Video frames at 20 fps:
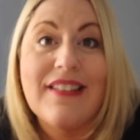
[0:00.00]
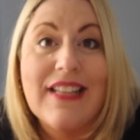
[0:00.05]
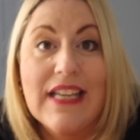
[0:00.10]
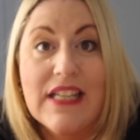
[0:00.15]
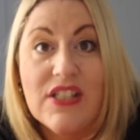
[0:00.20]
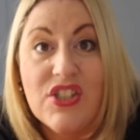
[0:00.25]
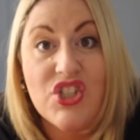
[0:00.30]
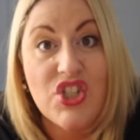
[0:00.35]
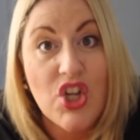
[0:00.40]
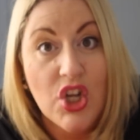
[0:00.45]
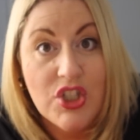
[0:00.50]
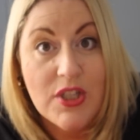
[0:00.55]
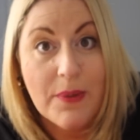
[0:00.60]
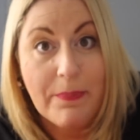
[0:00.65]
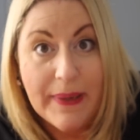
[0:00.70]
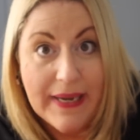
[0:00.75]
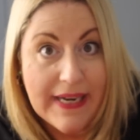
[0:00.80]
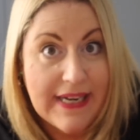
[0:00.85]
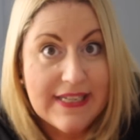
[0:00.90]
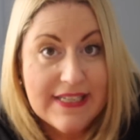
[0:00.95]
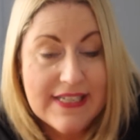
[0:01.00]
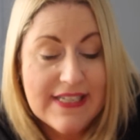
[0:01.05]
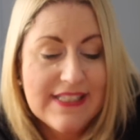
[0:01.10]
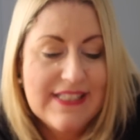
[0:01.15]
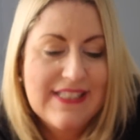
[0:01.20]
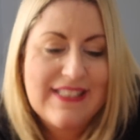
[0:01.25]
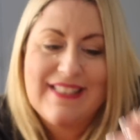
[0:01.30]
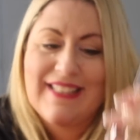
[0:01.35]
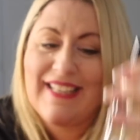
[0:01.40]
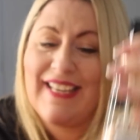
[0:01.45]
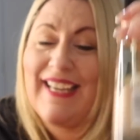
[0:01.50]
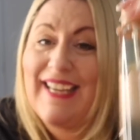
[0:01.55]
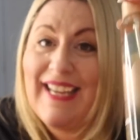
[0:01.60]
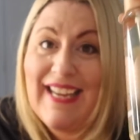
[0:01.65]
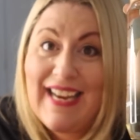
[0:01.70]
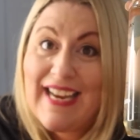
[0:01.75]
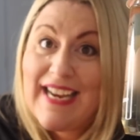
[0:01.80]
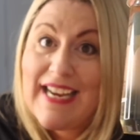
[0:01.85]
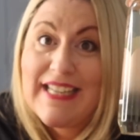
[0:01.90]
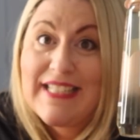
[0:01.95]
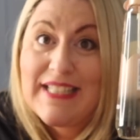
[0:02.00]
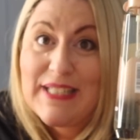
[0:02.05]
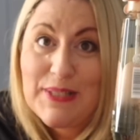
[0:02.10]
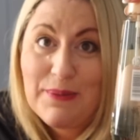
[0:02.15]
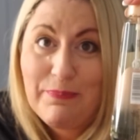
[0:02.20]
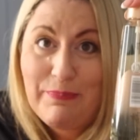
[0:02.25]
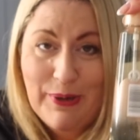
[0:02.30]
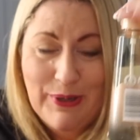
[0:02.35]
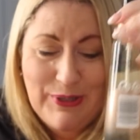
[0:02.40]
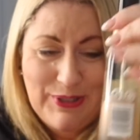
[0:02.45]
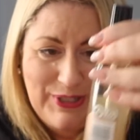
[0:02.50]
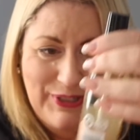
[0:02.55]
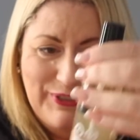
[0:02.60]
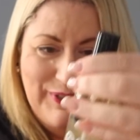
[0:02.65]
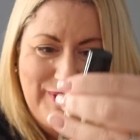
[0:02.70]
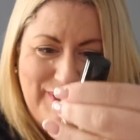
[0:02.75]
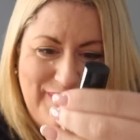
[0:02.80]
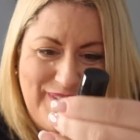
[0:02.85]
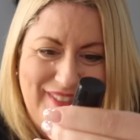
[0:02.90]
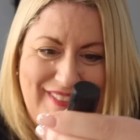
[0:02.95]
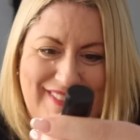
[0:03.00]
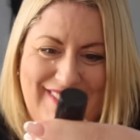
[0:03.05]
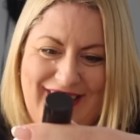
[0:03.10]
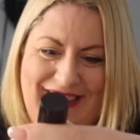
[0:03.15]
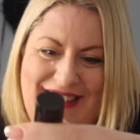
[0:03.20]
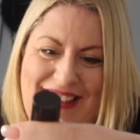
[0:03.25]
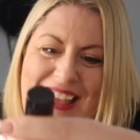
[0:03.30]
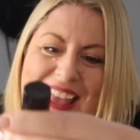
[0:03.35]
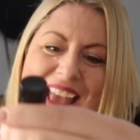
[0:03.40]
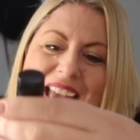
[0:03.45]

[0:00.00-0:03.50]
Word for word: It's not a penis, it is a bottle.